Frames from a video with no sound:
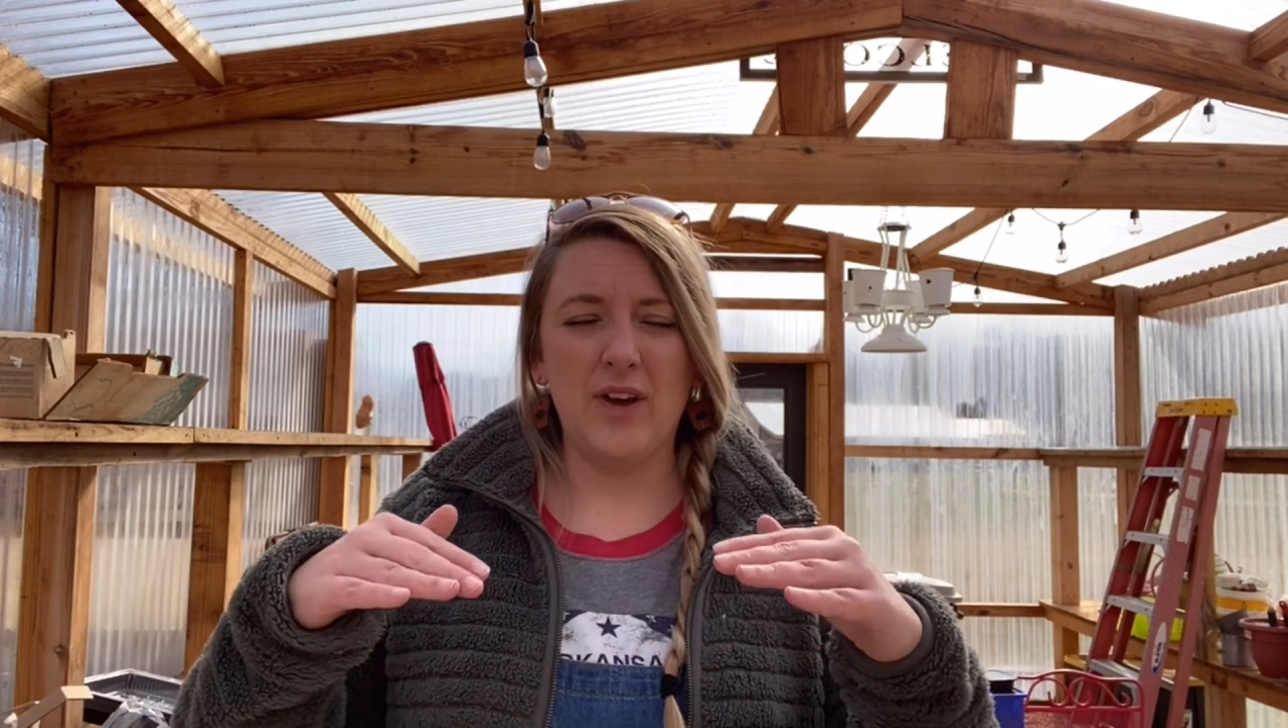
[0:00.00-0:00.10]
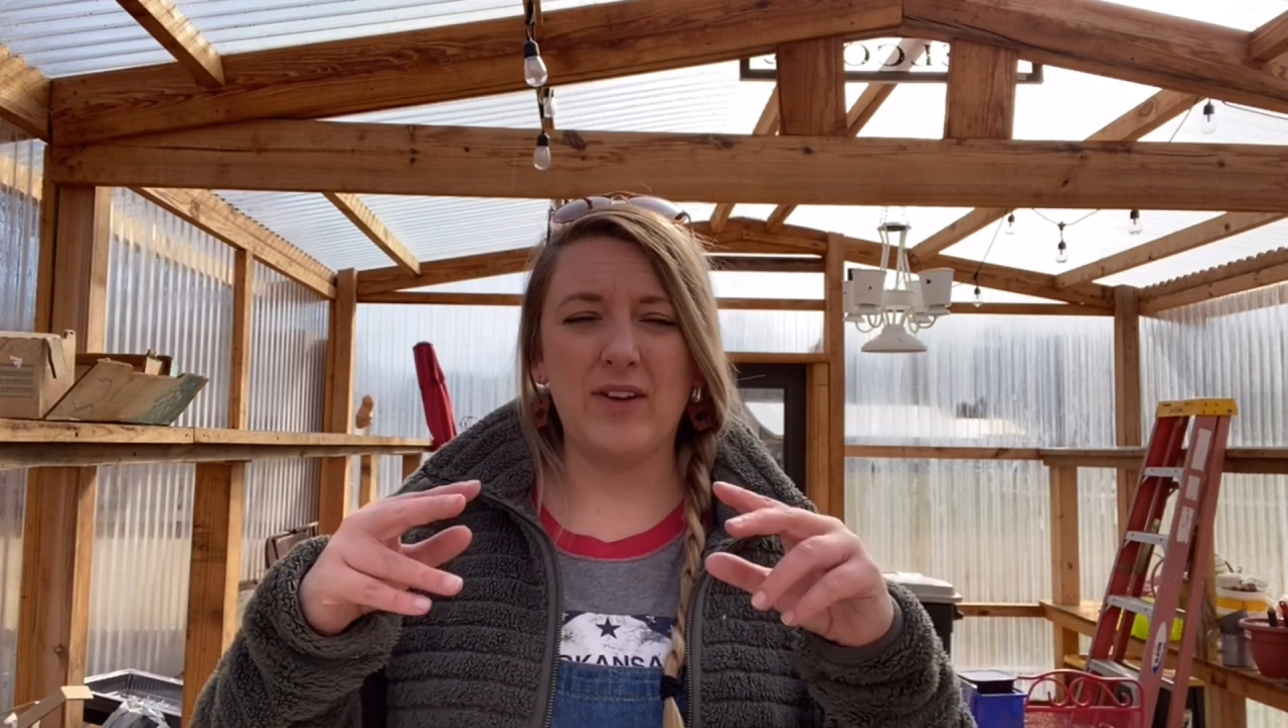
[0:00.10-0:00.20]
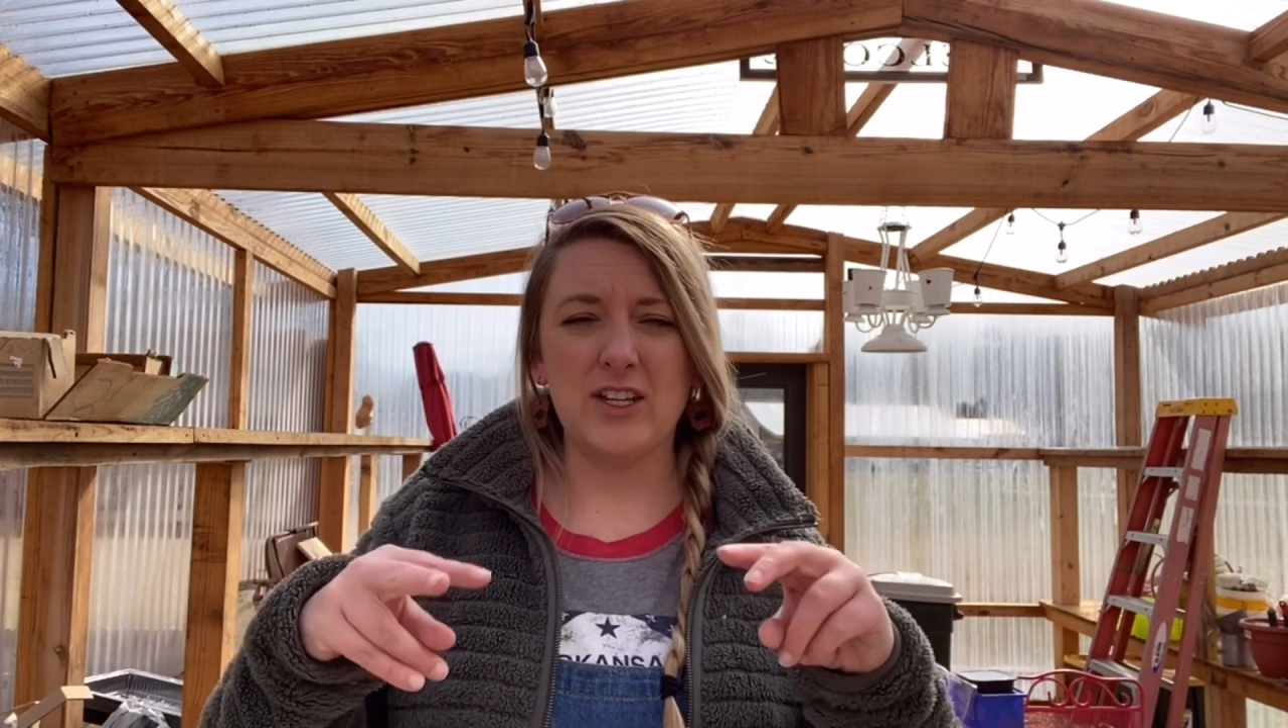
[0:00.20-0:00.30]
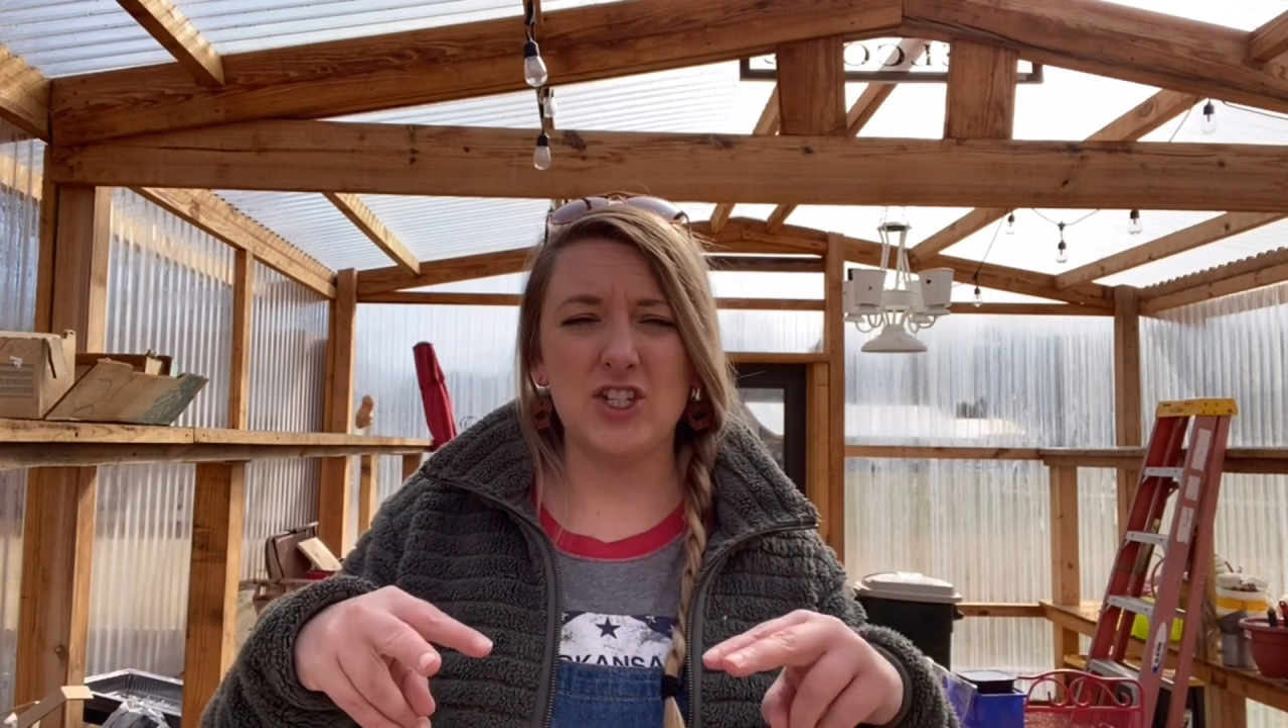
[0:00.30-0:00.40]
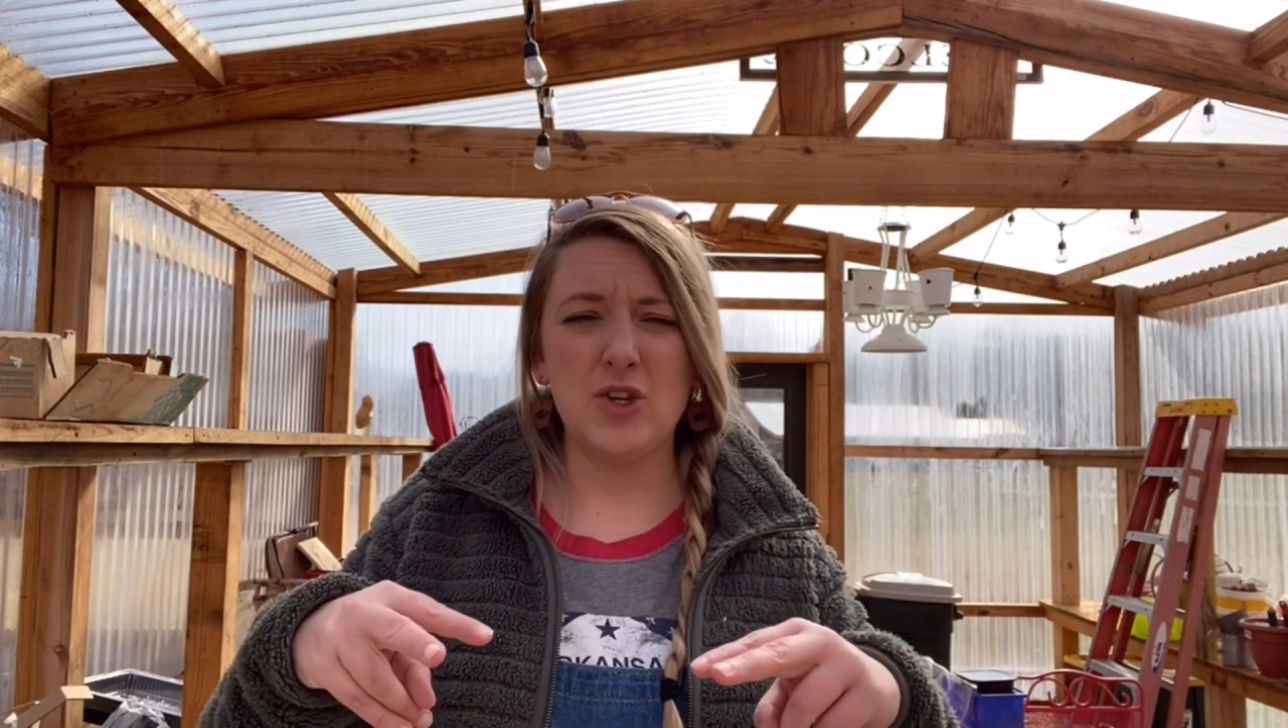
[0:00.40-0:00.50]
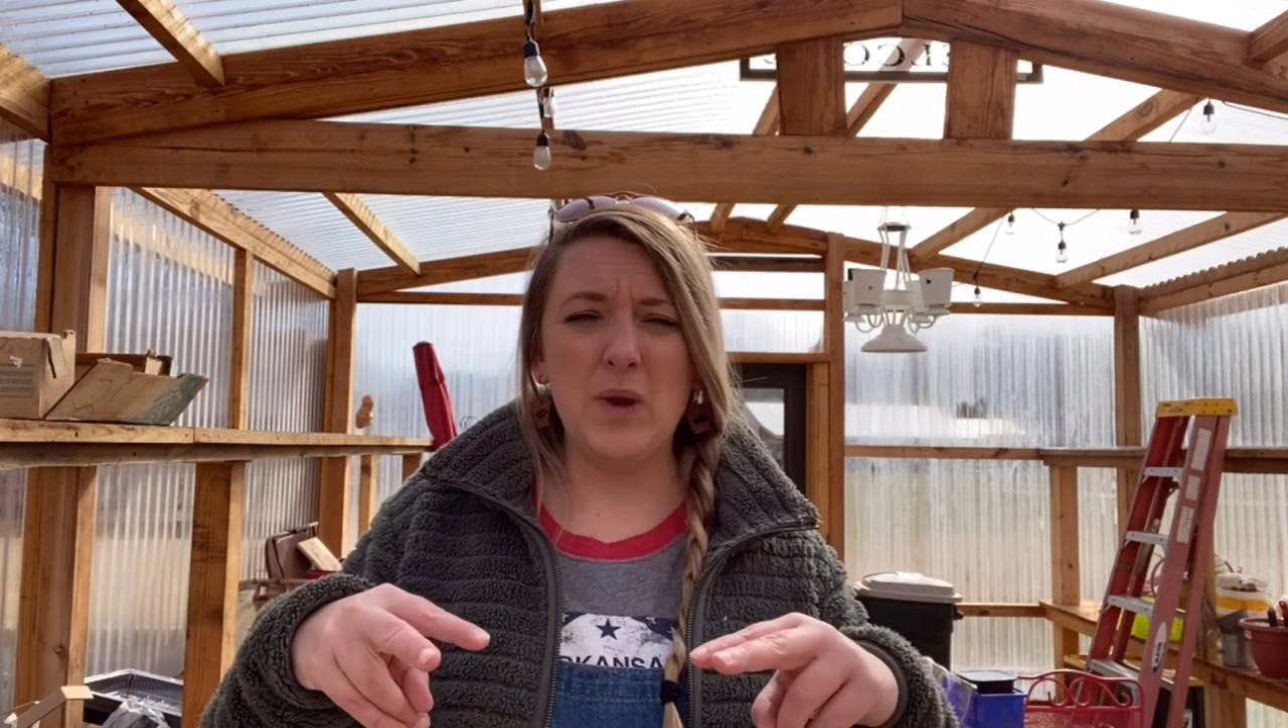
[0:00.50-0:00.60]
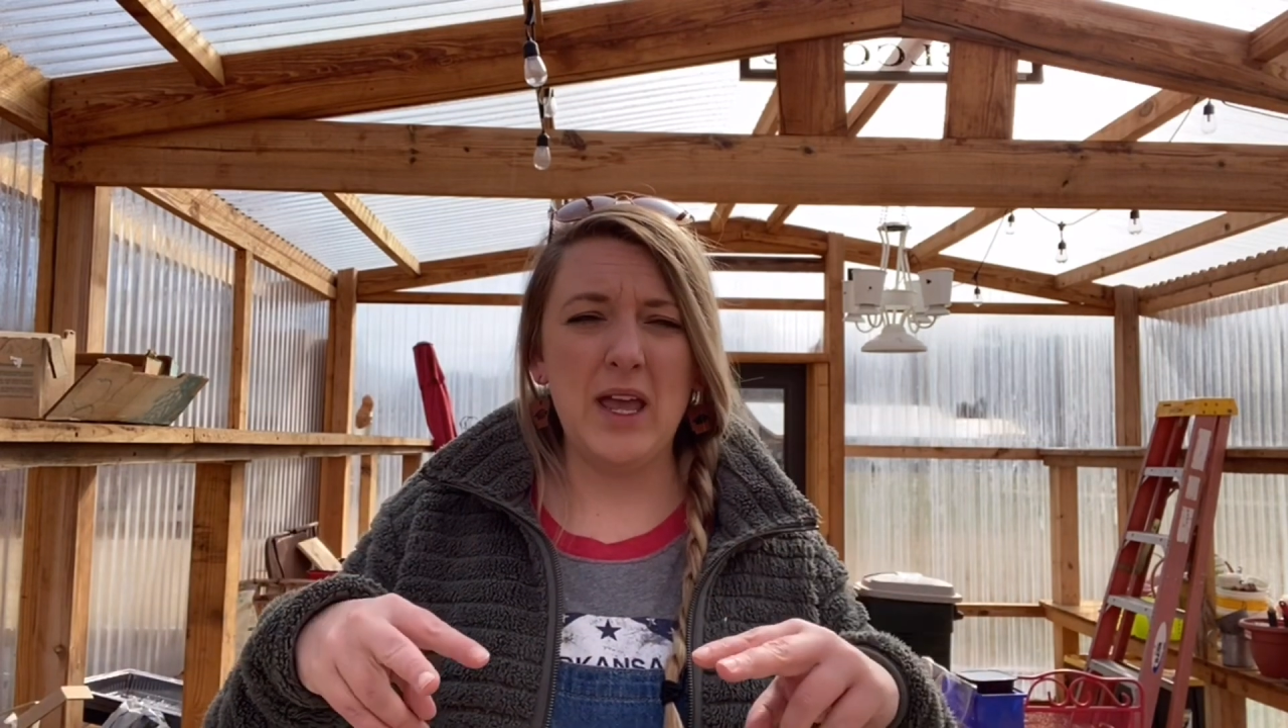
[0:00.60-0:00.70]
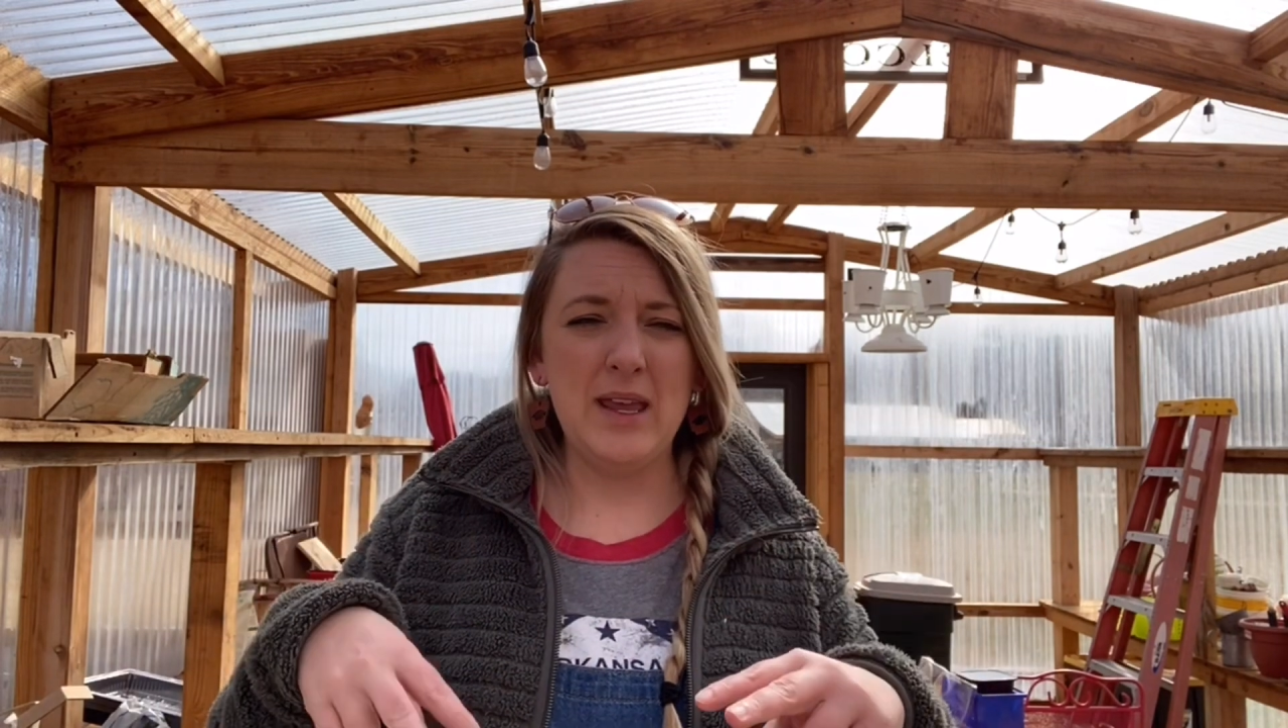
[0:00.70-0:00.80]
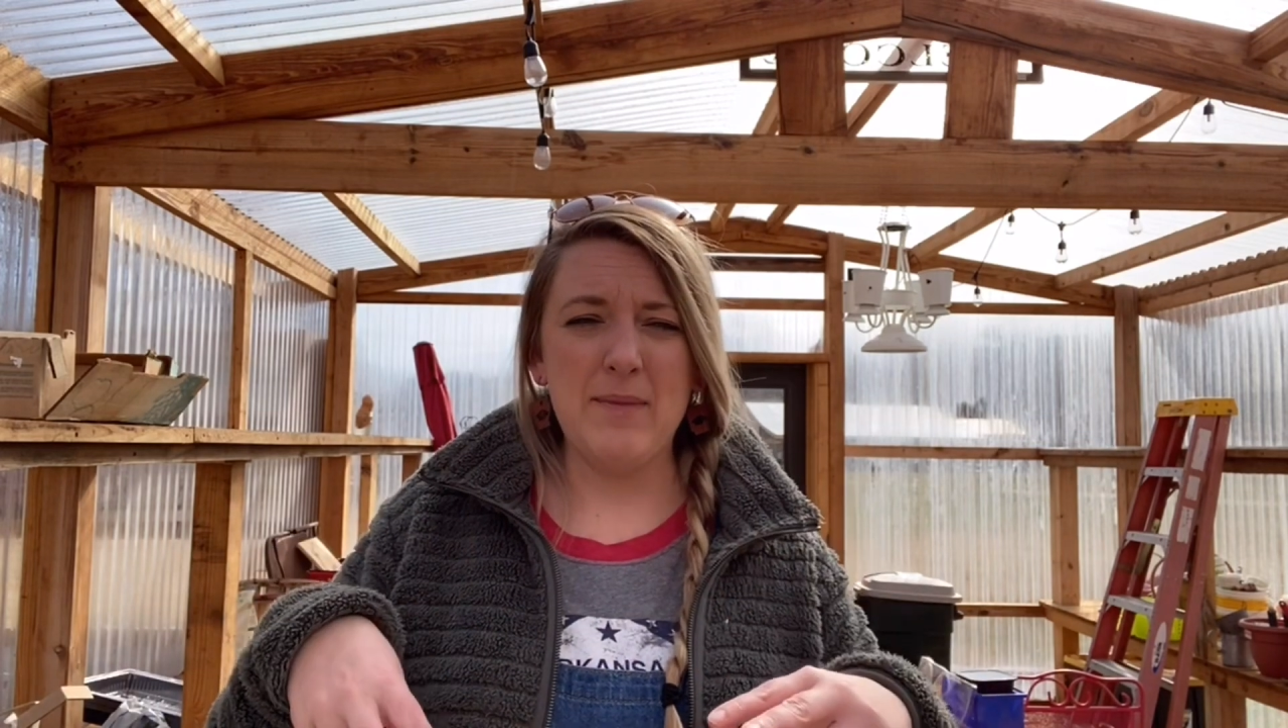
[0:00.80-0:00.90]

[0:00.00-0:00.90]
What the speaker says: I've got 2 heat